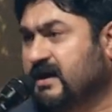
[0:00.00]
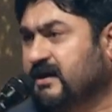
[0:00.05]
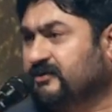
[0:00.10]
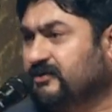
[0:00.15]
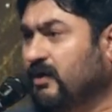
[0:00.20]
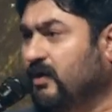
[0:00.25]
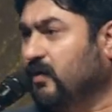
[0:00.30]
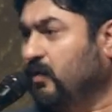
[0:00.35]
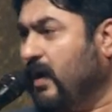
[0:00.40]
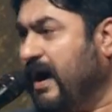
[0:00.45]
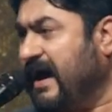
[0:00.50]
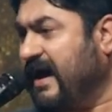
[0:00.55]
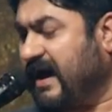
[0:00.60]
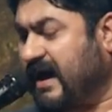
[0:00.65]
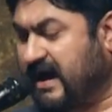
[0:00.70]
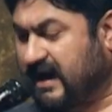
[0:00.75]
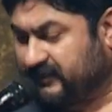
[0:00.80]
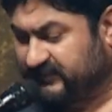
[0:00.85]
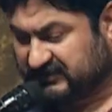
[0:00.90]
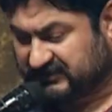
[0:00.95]
So why
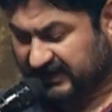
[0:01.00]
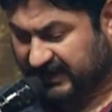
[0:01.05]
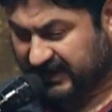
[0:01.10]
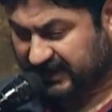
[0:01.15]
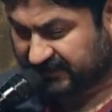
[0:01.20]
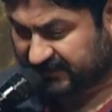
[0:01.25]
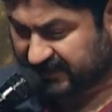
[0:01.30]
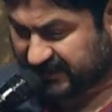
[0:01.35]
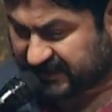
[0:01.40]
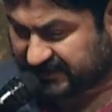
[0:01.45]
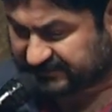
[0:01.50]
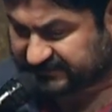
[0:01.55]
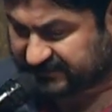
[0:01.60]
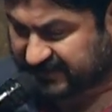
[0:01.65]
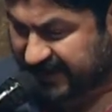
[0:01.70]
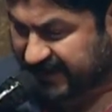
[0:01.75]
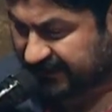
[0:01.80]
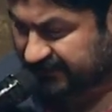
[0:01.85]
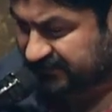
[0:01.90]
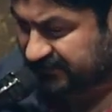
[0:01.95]
I'm telling this
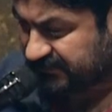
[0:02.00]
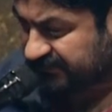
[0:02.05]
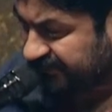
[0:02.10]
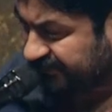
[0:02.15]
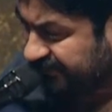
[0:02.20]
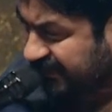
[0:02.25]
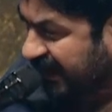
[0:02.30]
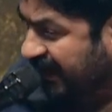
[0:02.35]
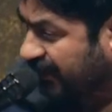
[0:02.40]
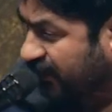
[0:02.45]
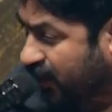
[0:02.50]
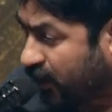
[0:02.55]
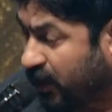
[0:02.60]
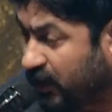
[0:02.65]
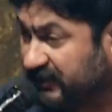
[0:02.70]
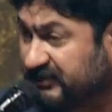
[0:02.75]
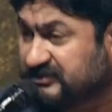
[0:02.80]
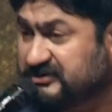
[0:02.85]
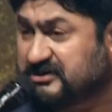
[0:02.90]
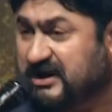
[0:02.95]
that there
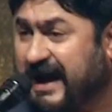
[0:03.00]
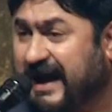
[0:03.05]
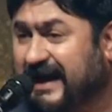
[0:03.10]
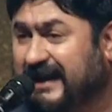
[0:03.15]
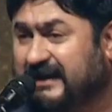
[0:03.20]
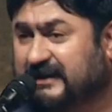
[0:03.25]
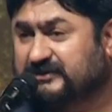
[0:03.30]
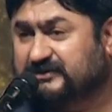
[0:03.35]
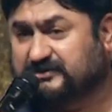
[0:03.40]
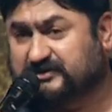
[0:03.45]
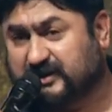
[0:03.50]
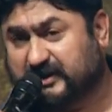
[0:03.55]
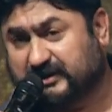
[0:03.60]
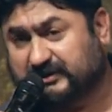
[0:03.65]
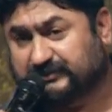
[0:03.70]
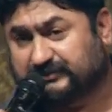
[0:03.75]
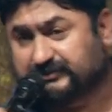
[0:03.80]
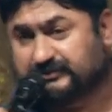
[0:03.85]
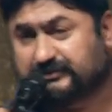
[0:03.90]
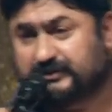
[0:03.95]
are
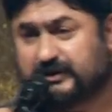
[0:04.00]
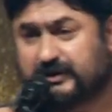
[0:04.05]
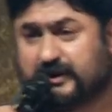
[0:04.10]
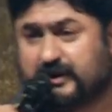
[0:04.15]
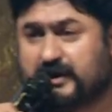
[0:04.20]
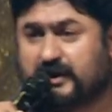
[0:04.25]
challenges